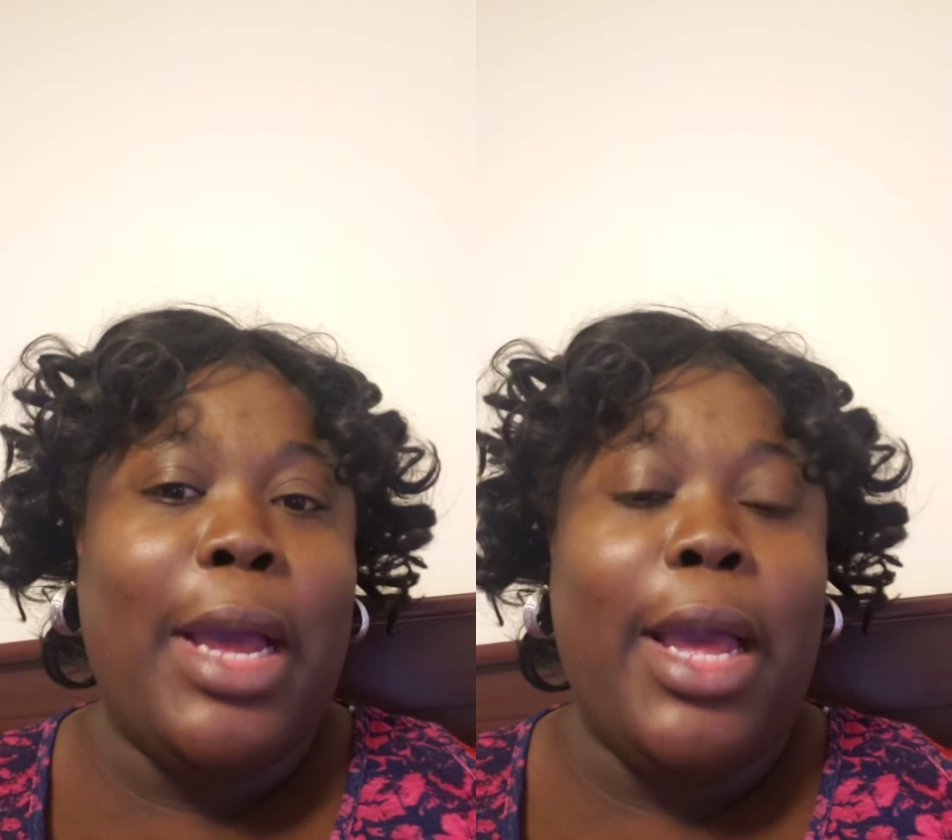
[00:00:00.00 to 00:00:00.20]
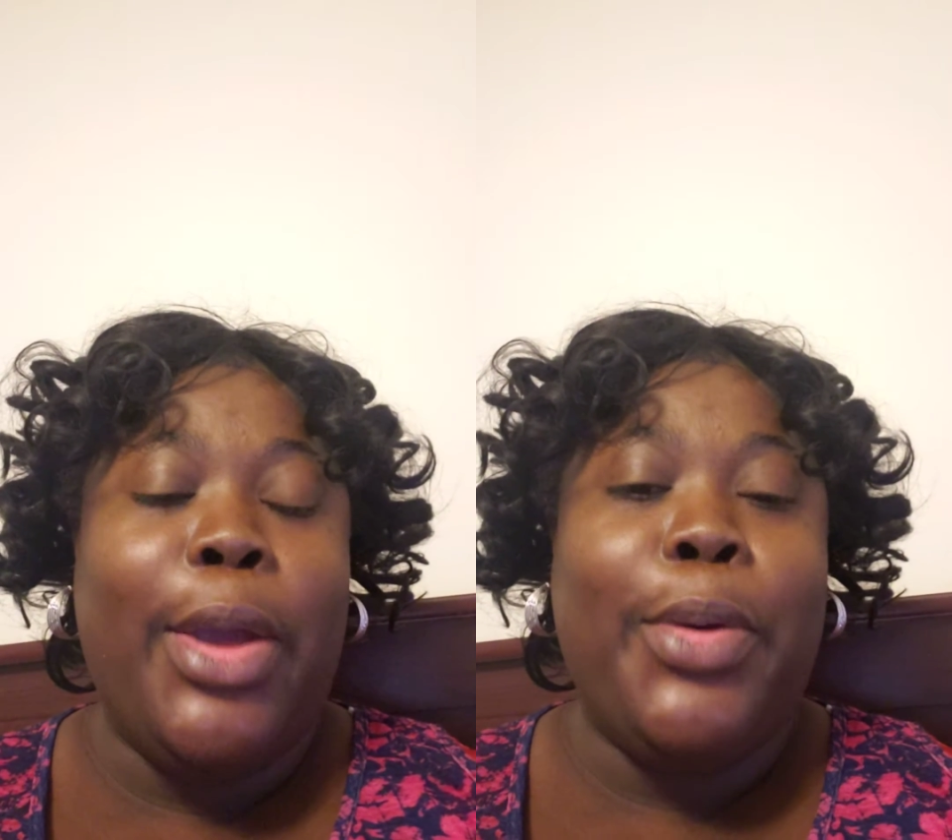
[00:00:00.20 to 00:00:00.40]

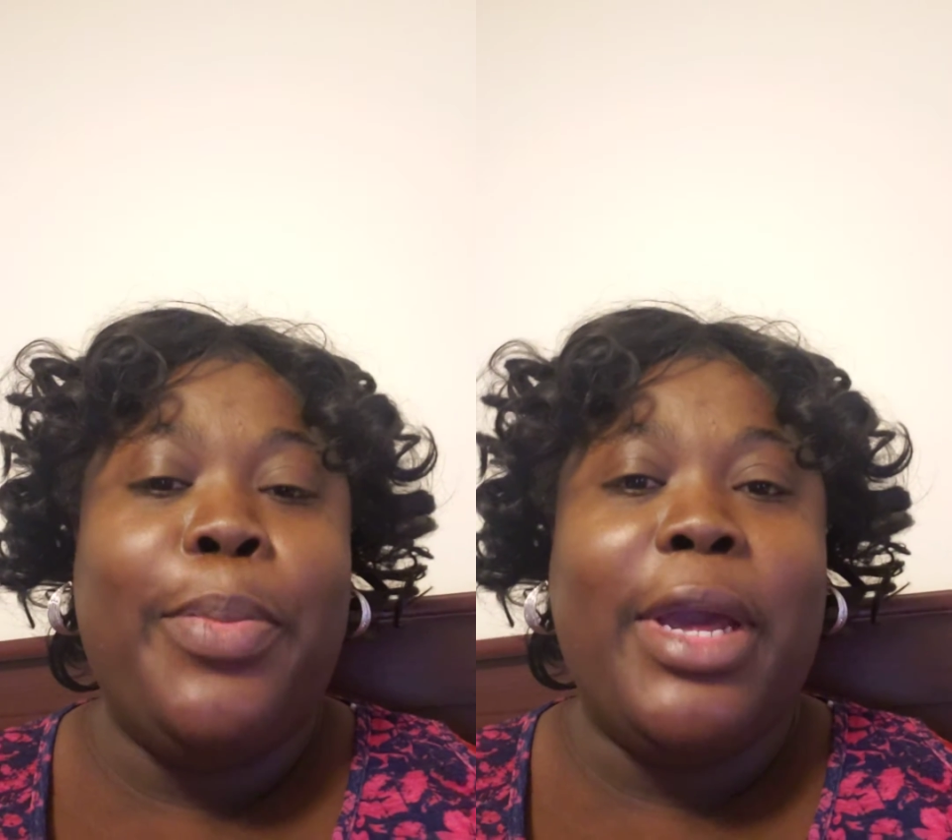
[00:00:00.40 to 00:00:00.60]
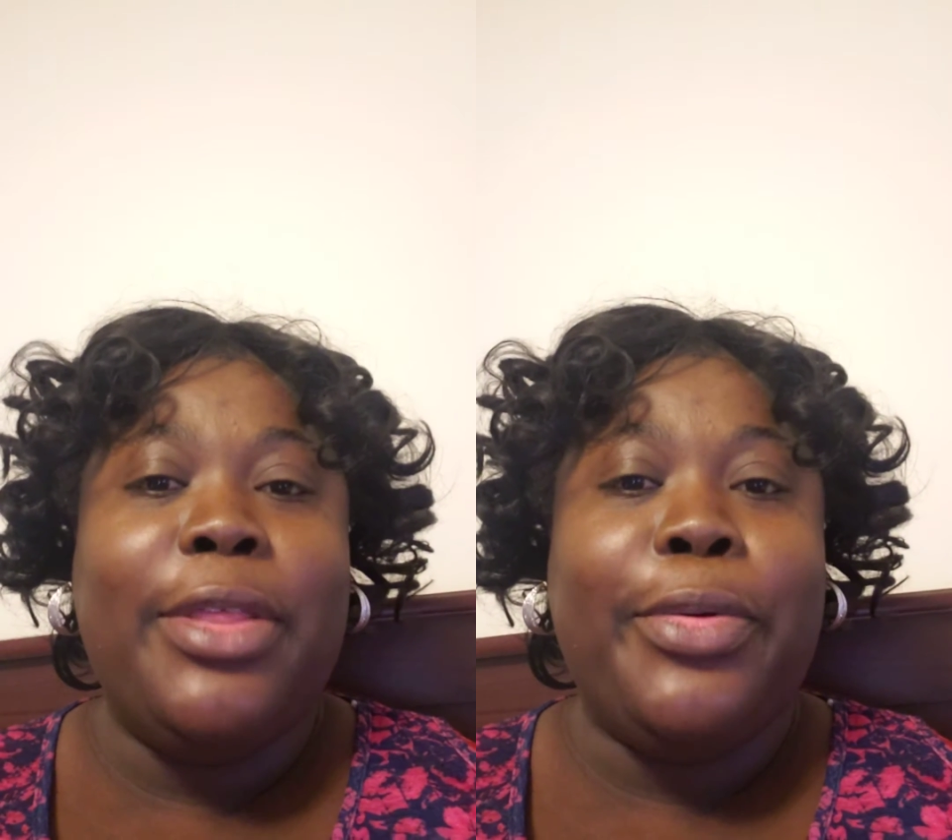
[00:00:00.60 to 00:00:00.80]
I hope
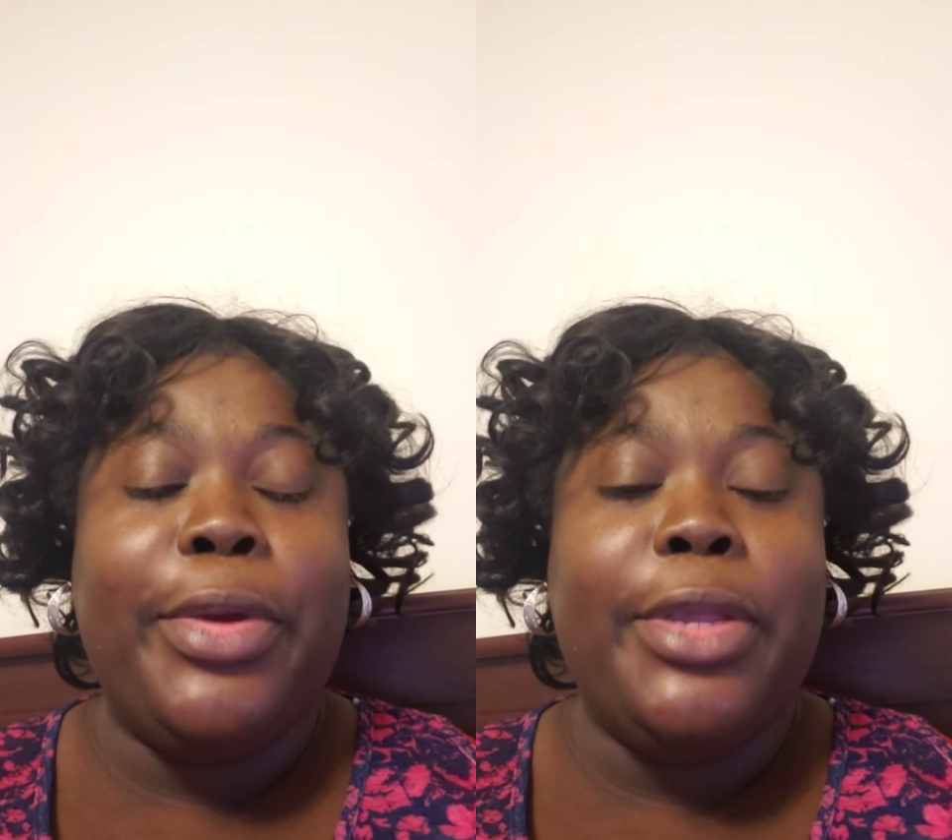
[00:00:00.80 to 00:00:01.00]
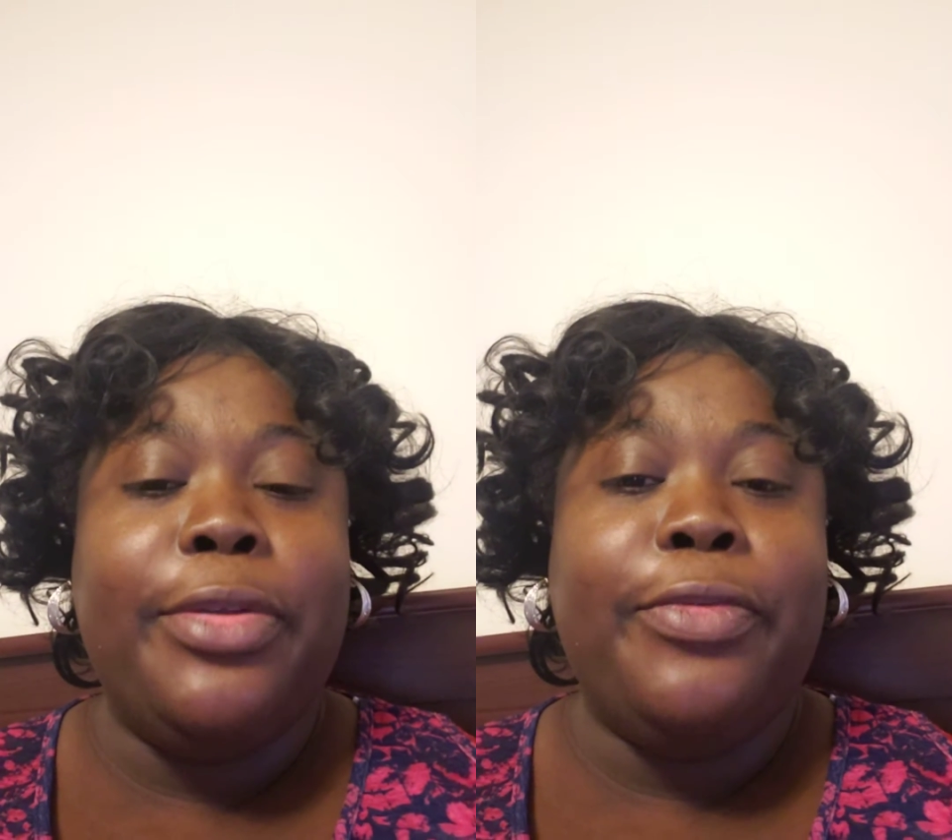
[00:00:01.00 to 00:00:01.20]
by the
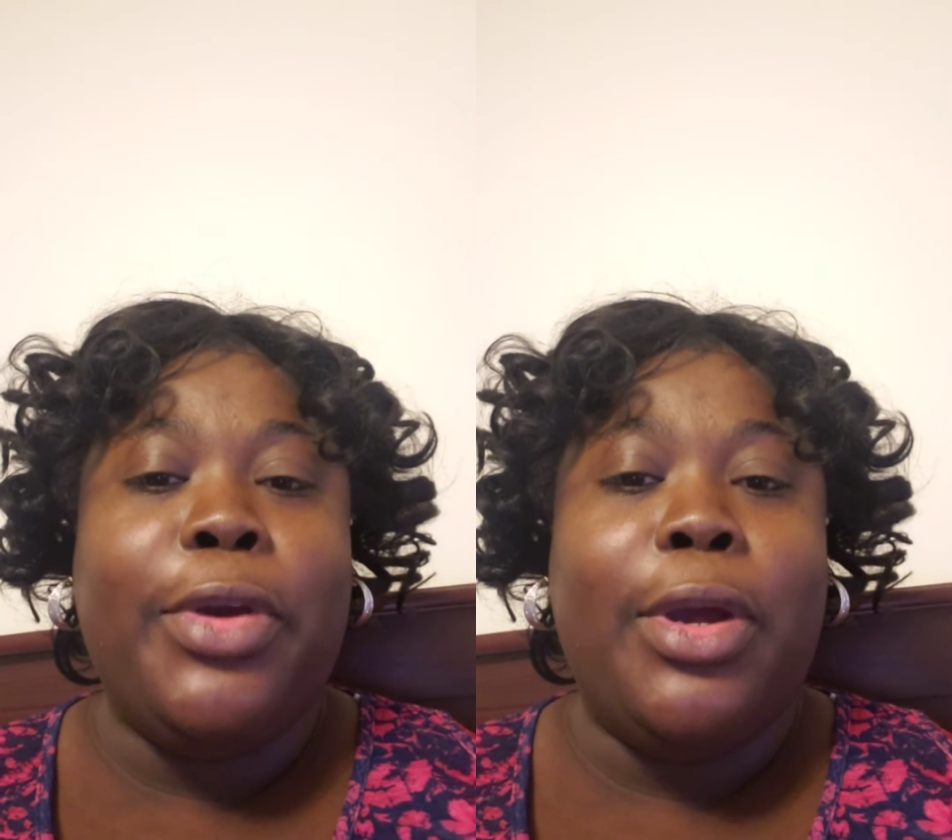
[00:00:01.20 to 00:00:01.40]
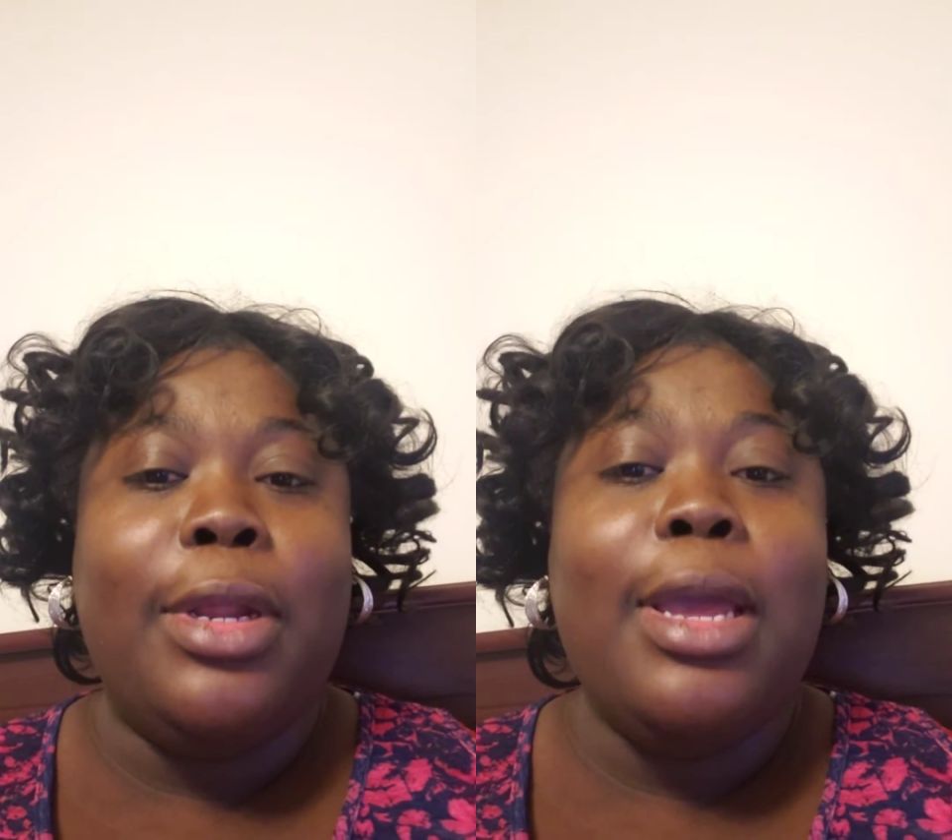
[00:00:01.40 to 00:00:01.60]
grace of
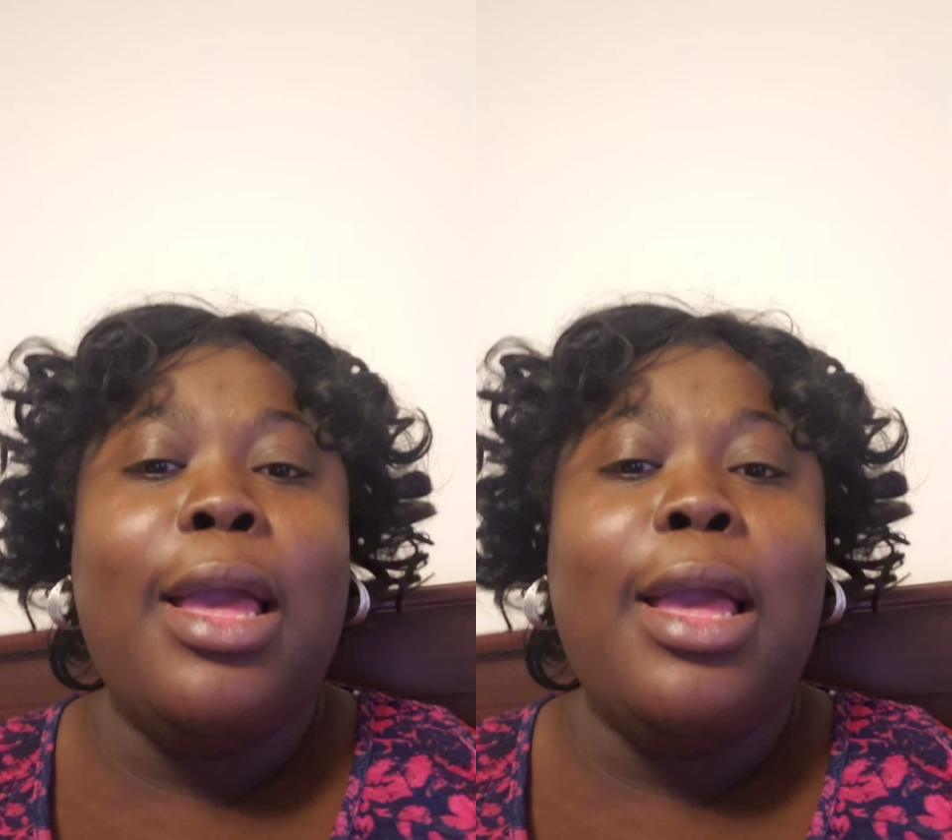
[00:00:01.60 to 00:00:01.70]
God